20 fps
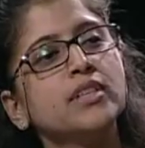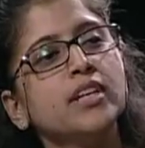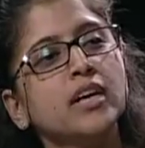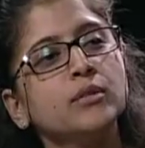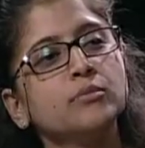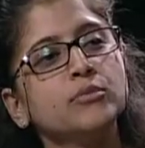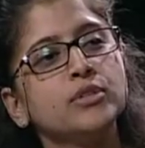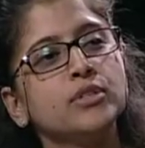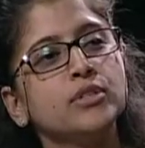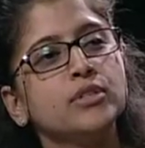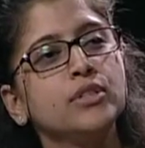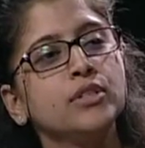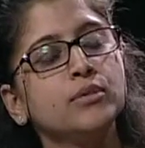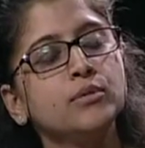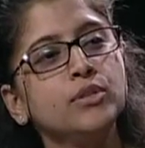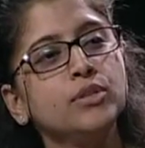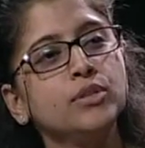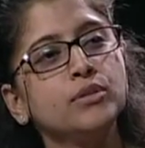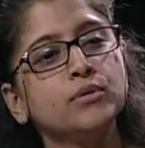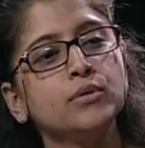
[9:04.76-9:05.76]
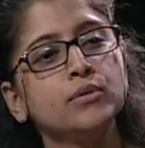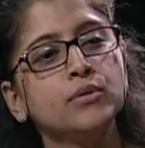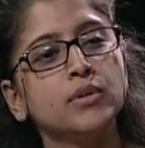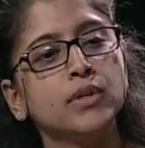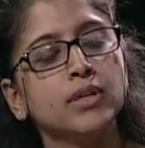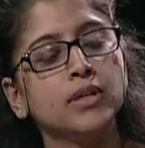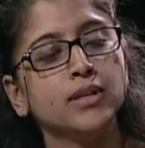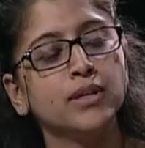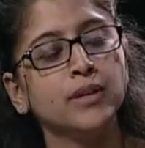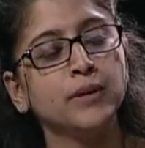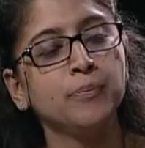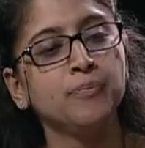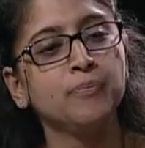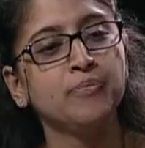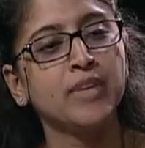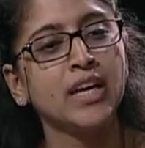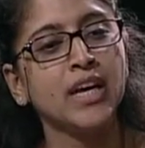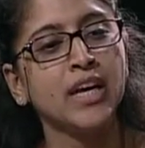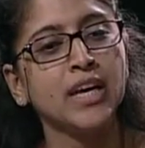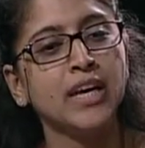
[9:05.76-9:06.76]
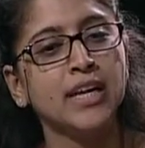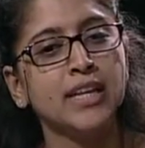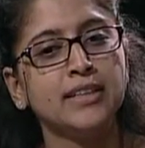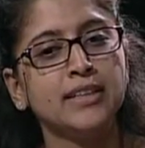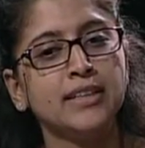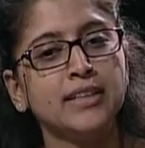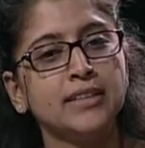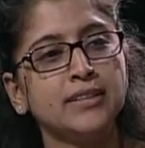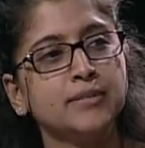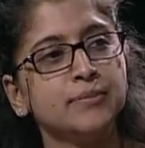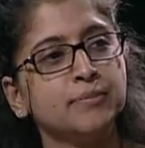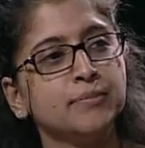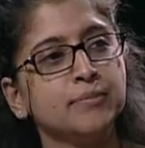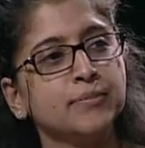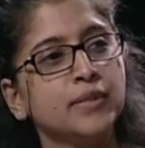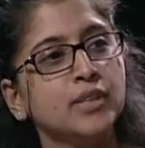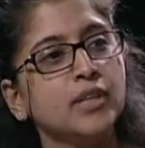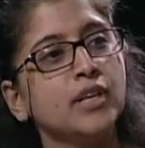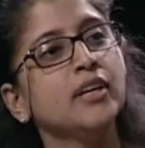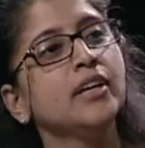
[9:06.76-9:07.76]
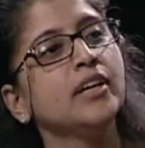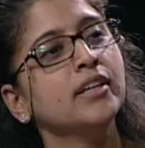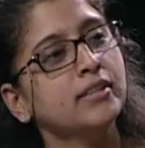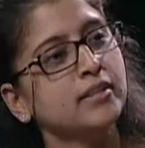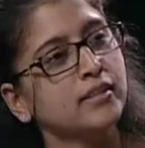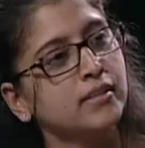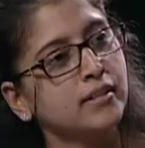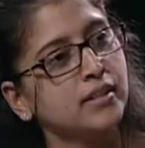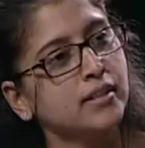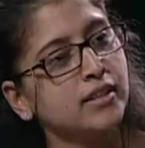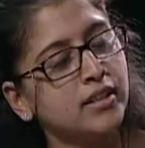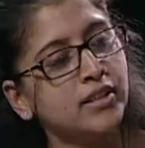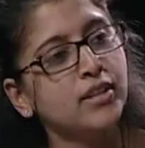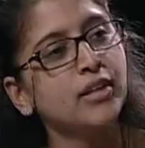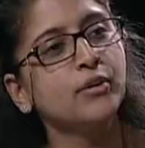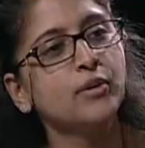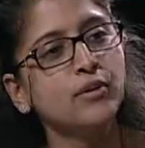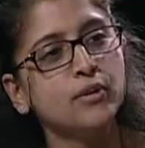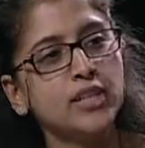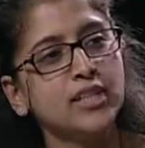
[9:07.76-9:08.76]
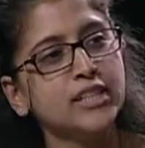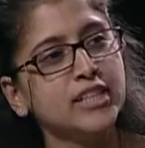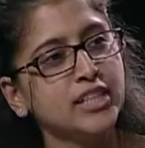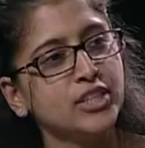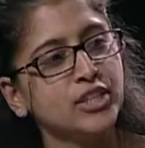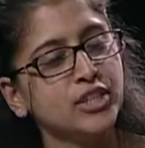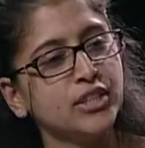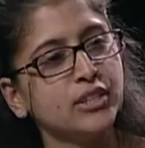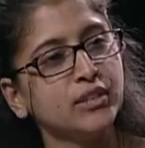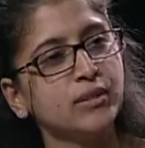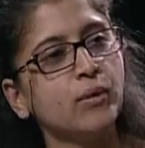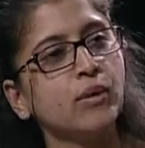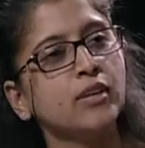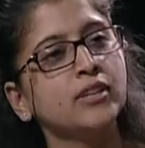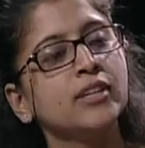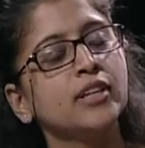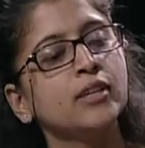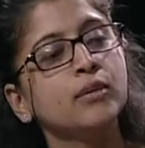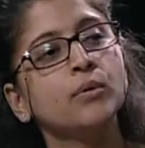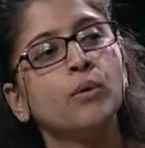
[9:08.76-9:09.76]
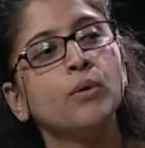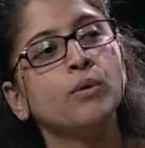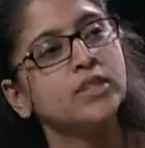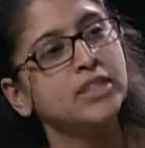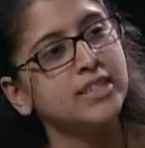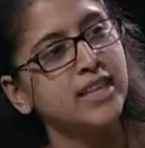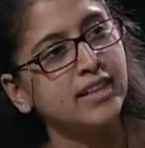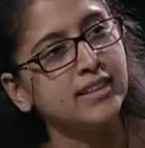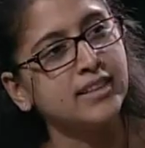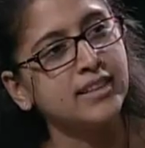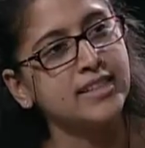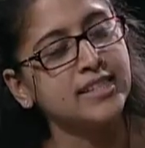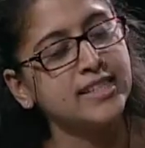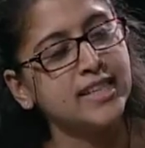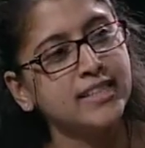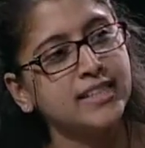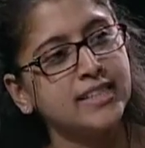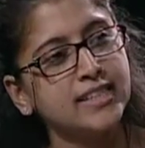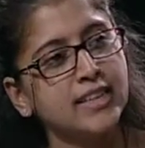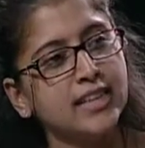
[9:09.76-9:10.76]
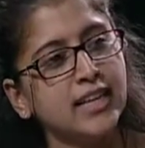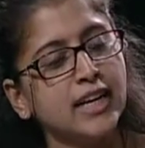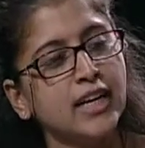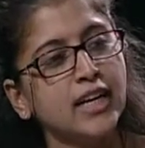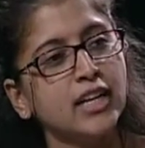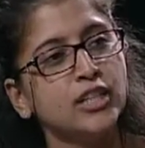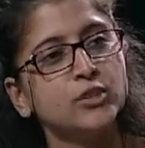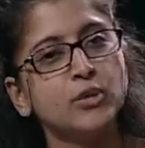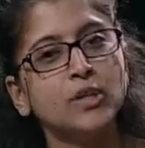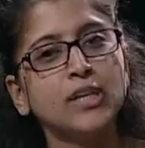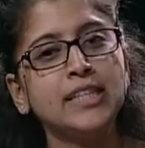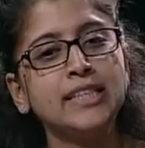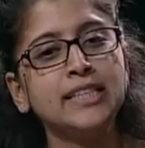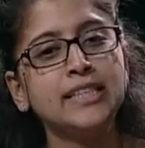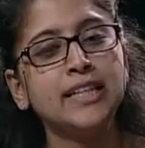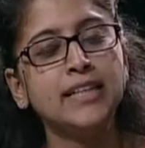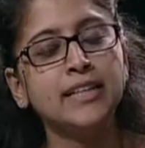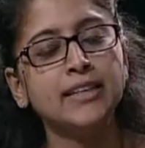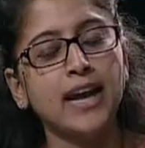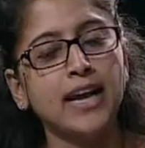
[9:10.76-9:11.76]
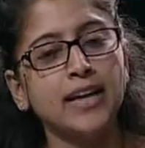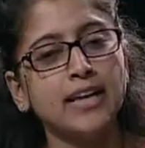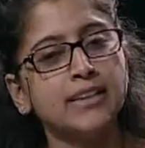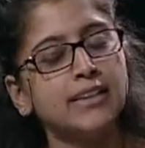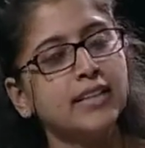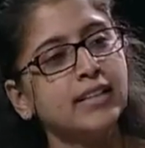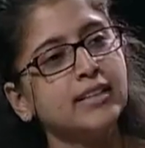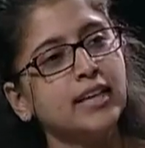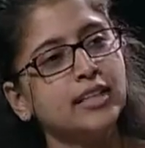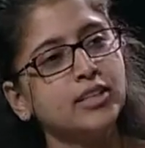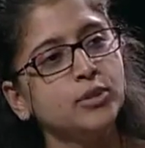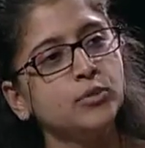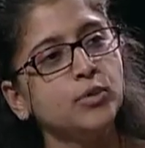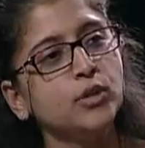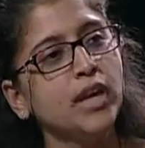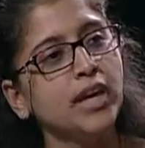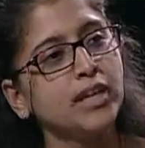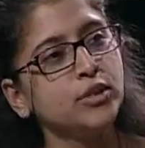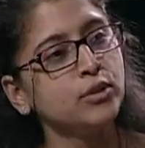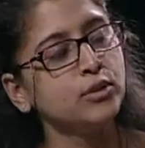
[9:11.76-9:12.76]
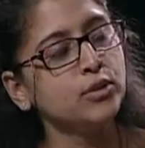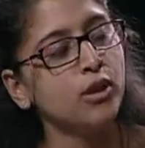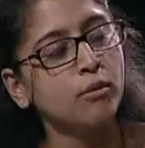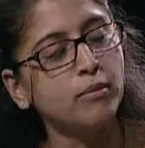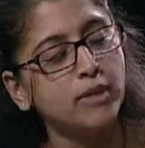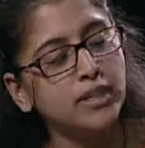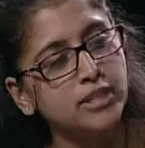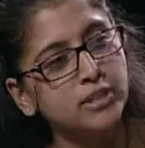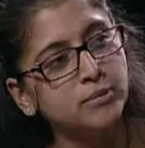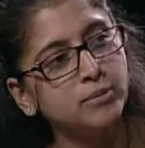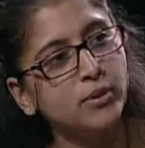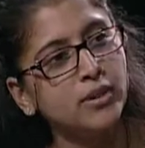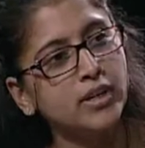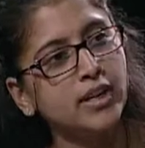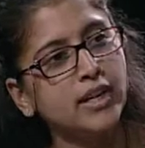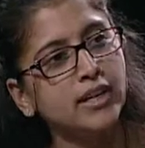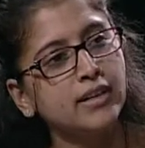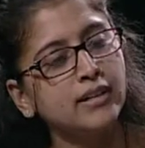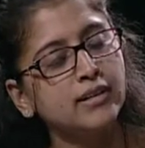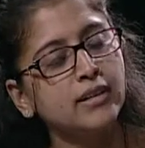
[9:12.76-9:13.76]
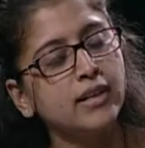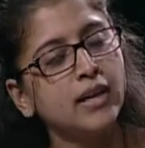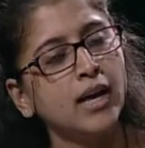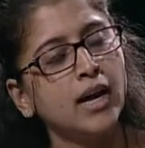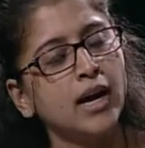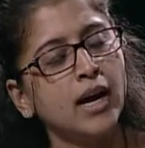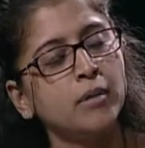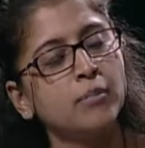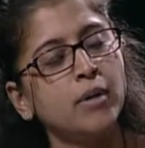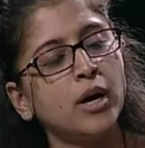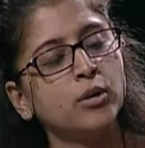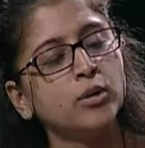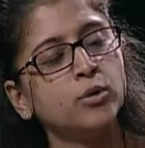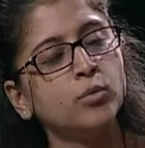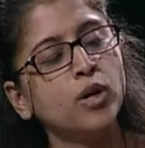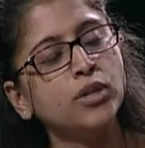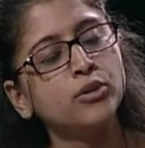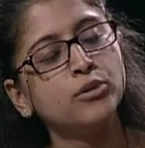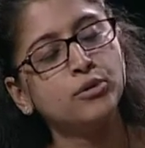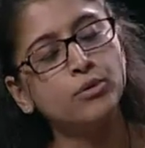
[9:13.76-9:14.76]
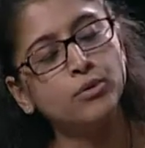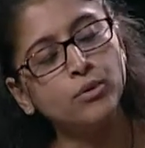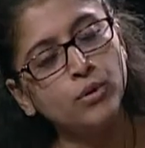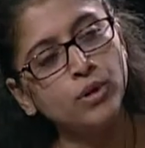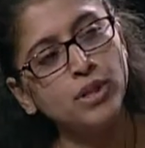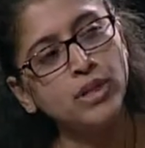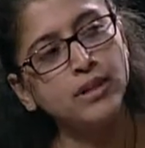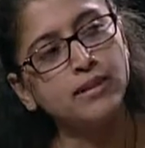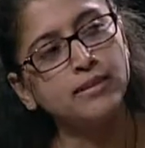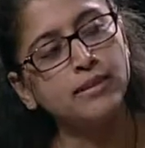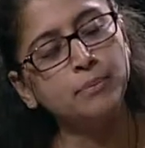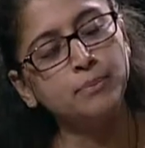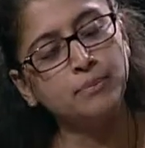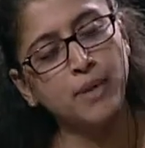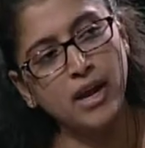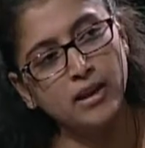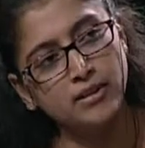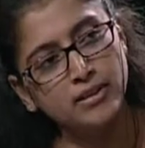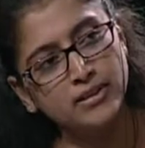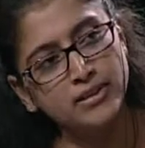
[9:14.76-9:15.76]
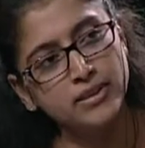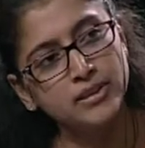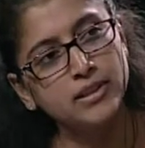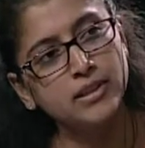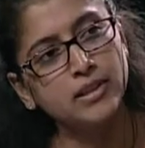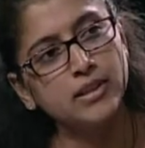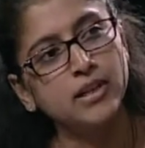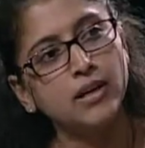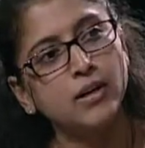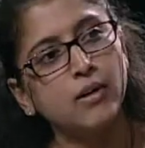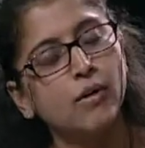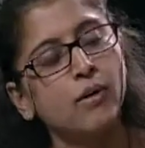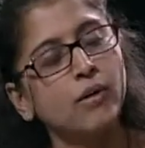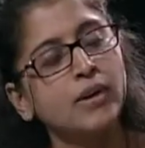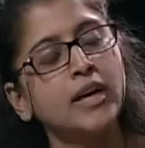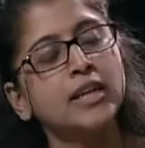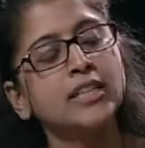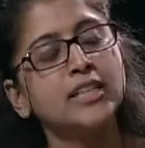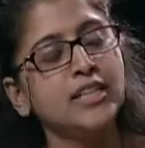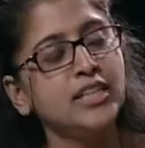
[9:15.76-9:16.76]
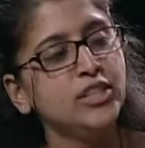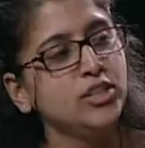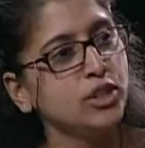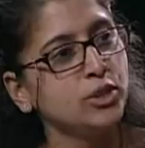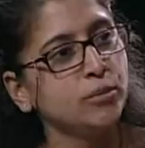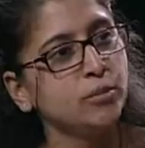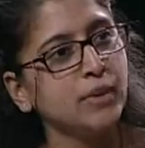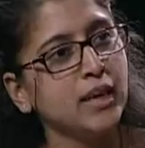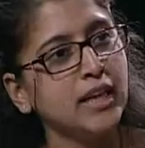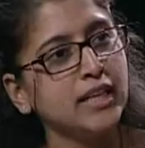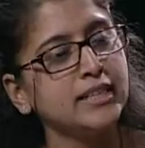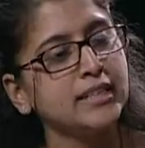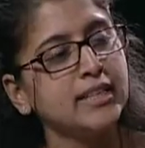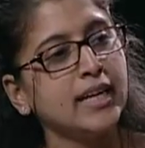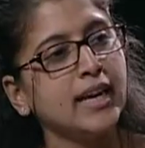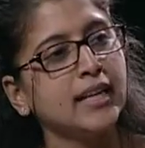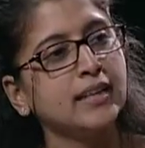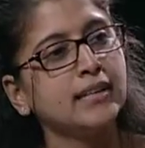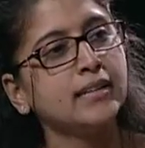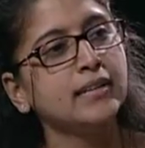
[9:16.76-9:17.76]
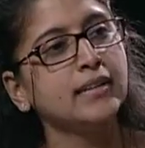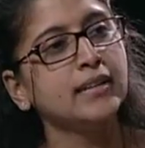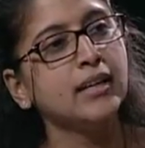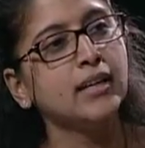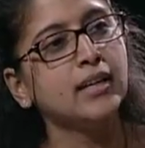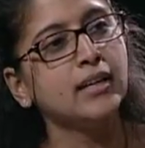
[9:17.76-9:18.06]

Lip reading: comes due to their career orientation or their goals that they set. So is there anything that you would like to comment upon here about what role the parent or a teacher plays in